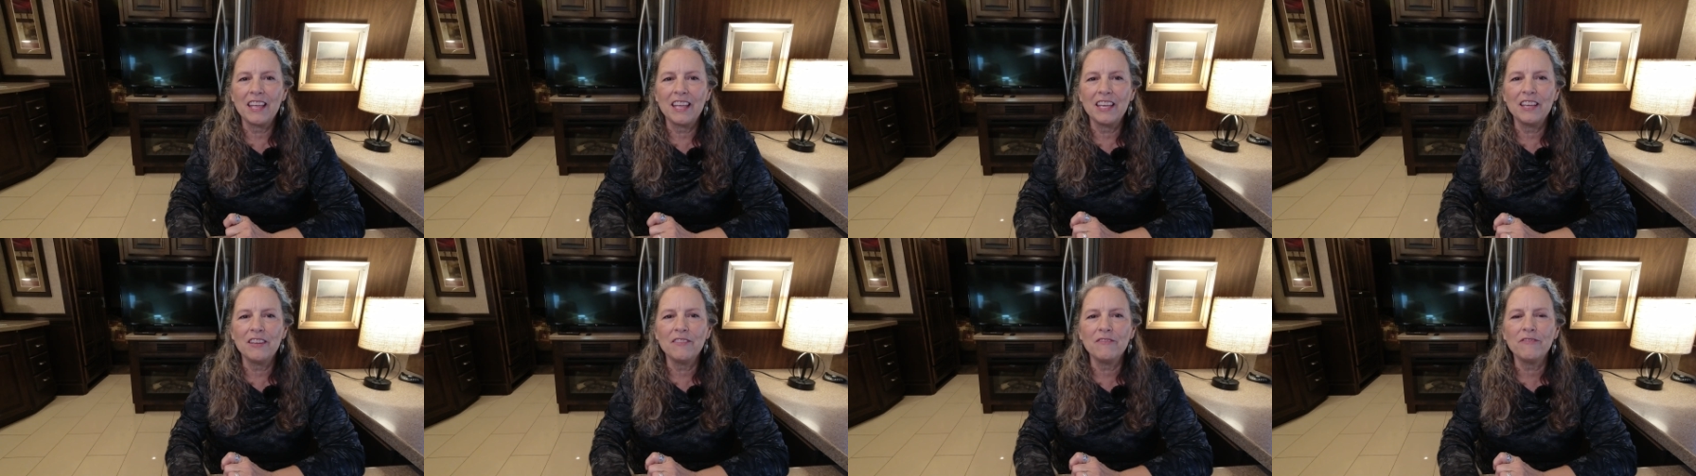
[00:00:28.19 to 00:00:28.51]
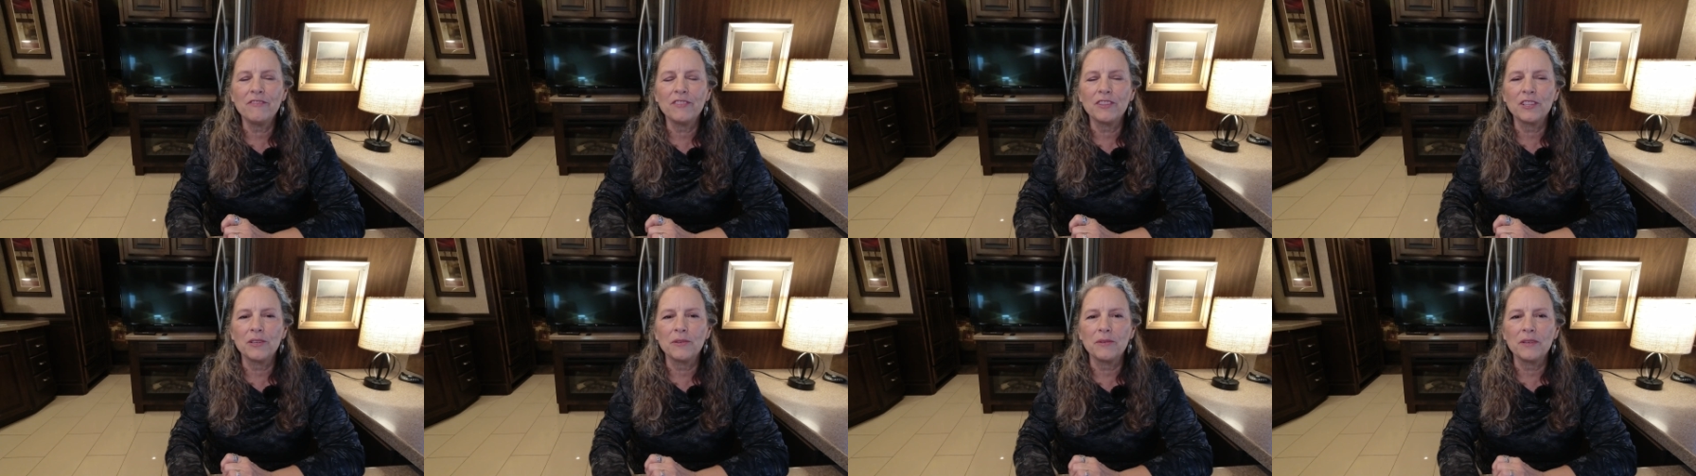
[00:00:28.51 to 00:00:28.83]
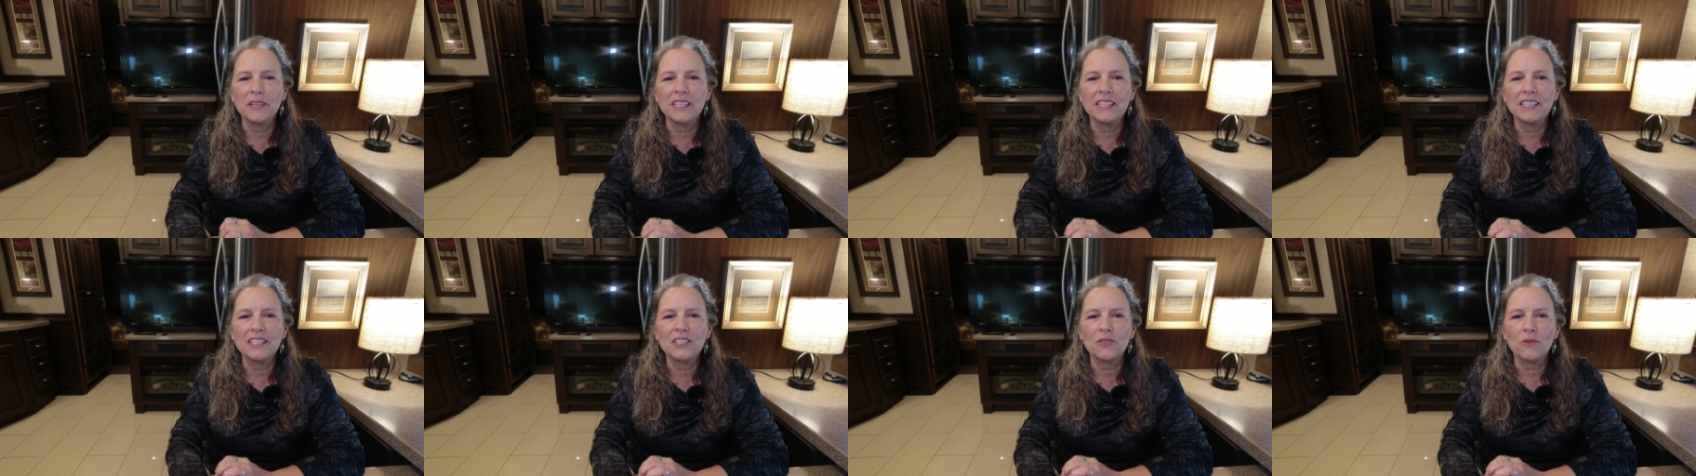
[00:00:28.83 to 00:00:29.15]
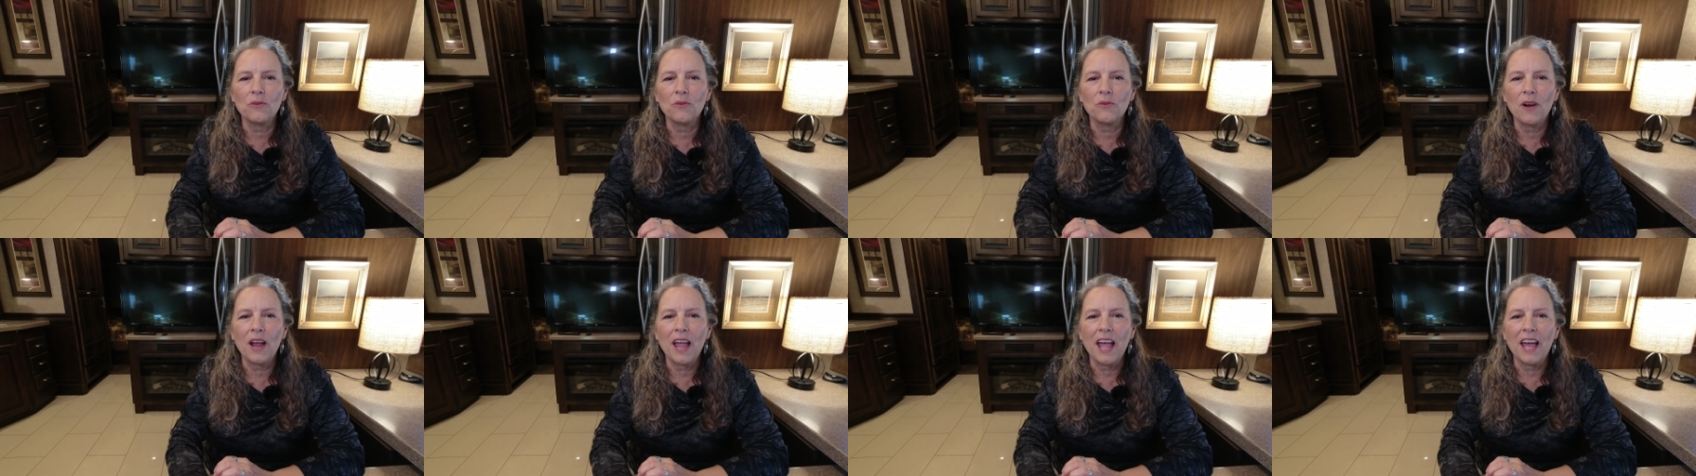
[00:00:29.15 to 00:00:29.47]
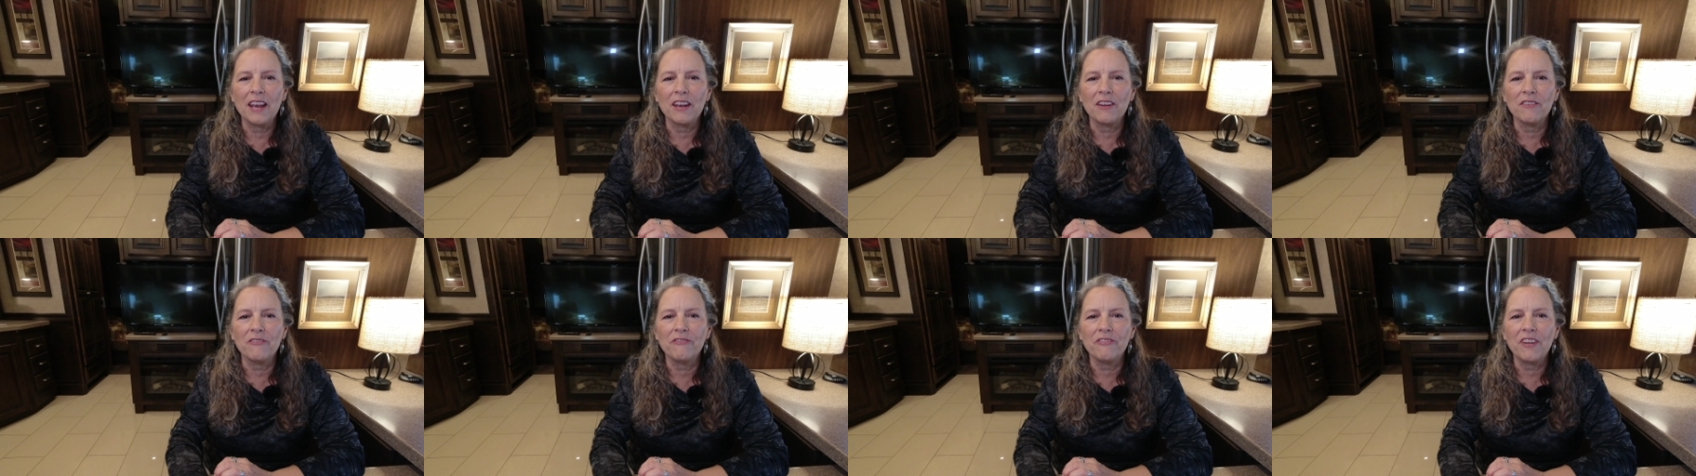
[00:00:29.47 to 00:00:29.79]
influence
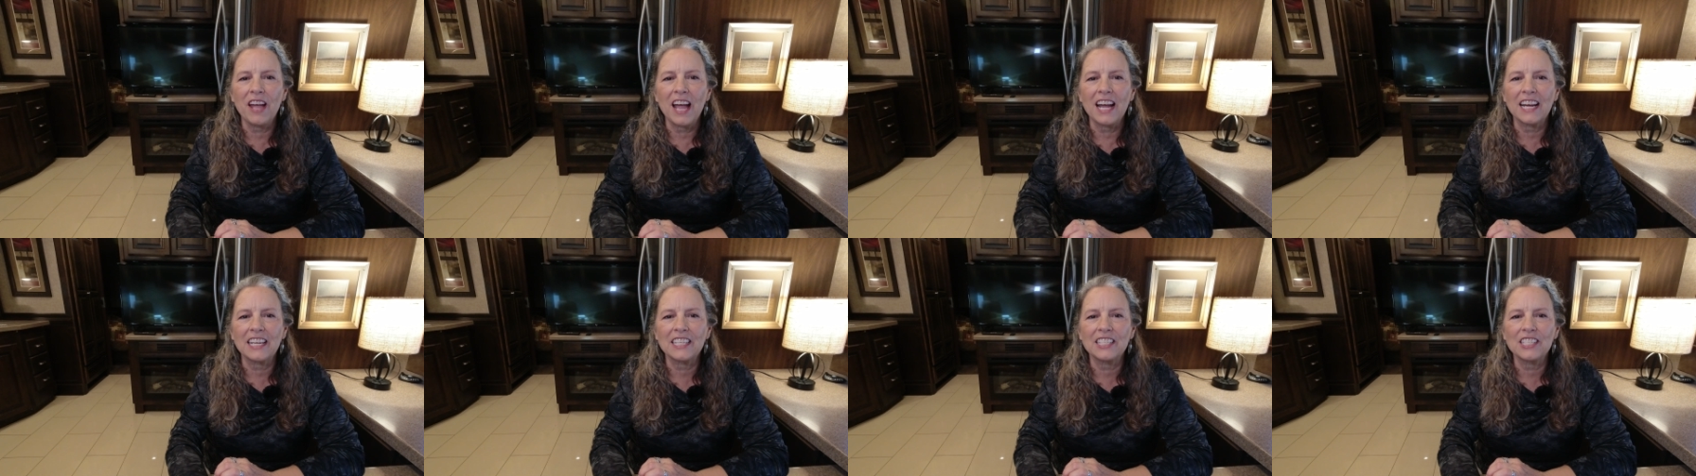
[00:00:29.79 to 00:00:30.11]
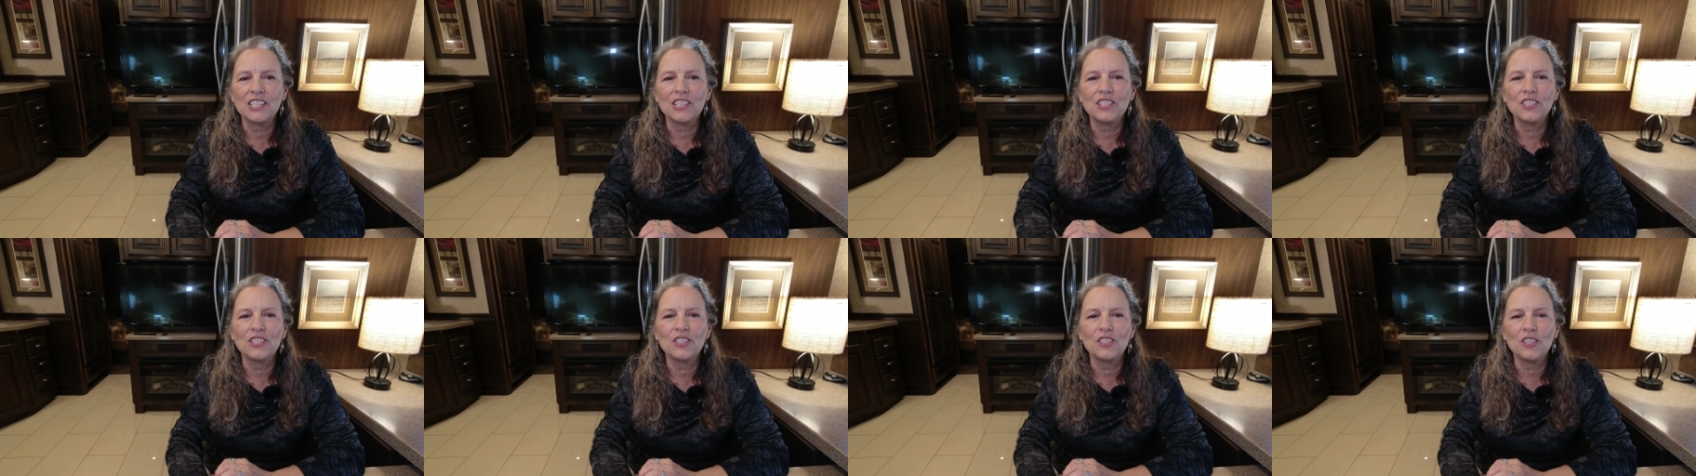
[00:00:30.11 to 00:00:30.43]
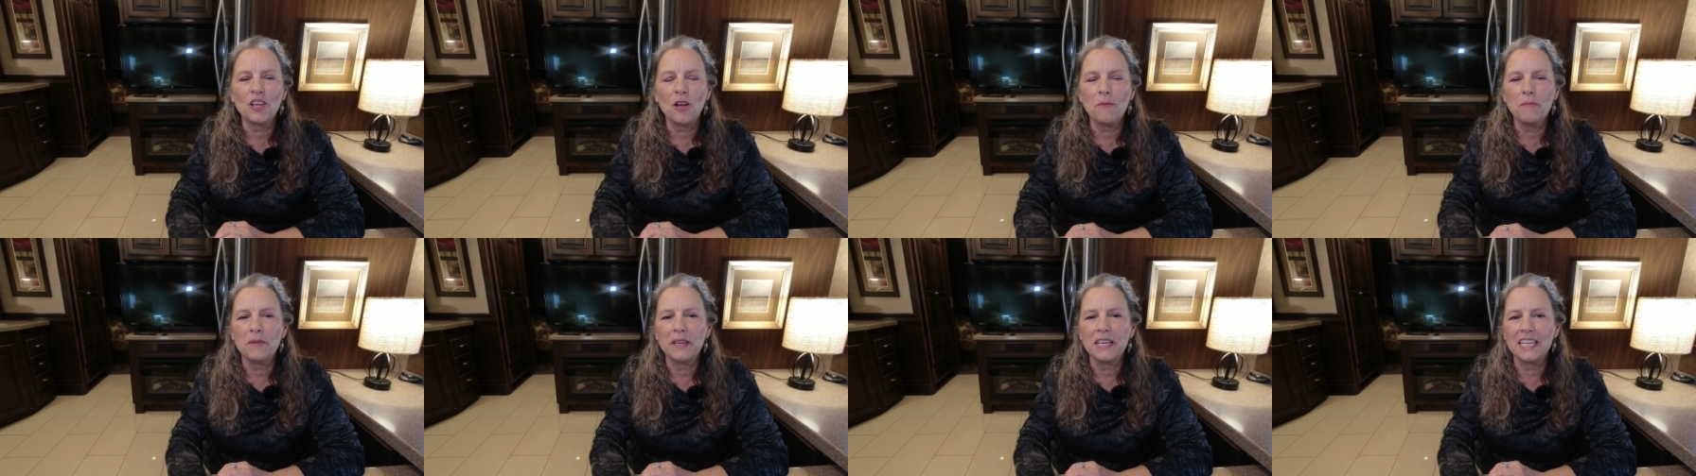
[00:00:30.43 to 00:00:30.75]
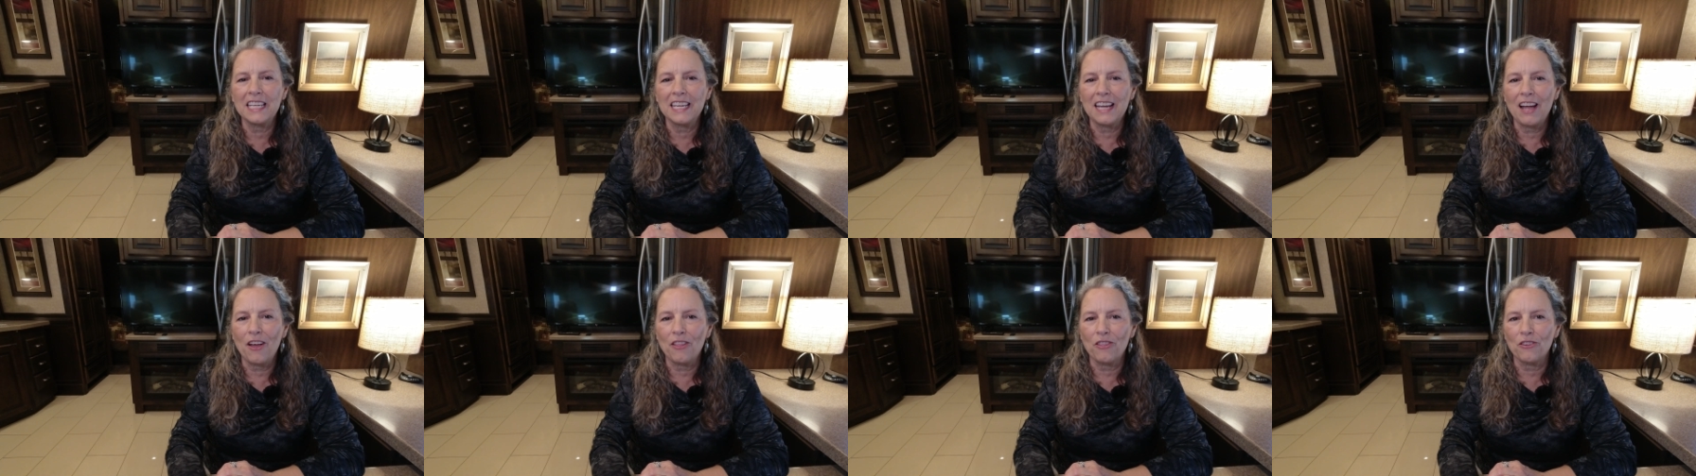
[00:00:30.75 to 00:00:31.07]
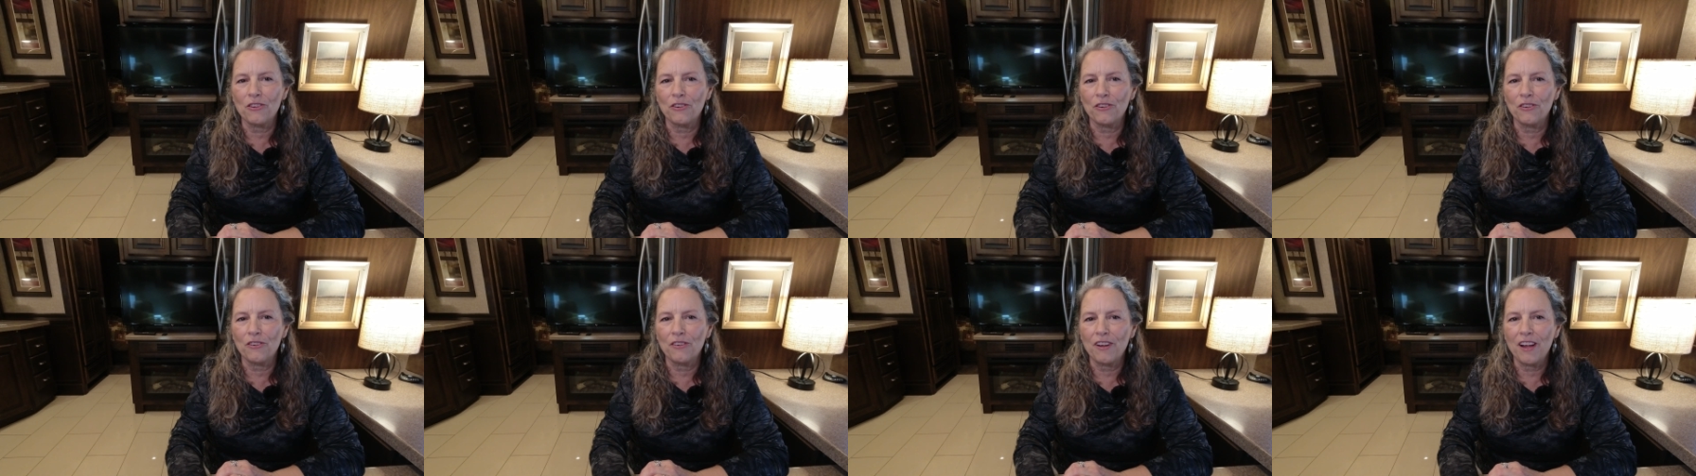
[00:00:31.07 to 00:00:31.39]
and affect so many
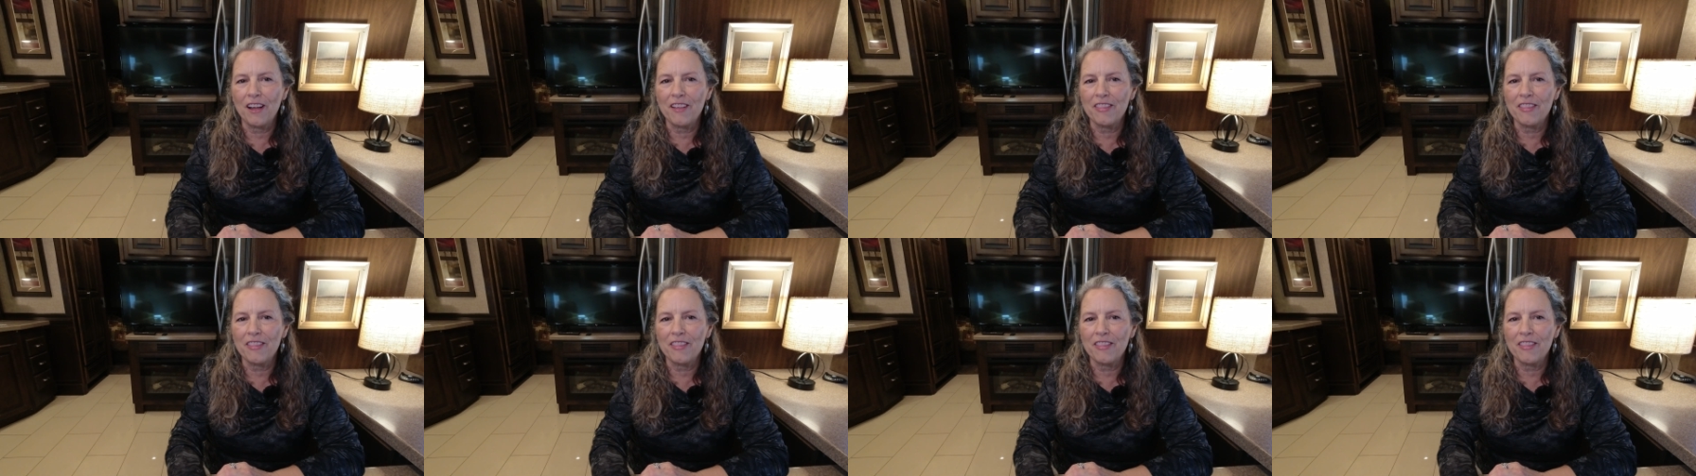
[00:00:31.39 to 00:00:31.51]
other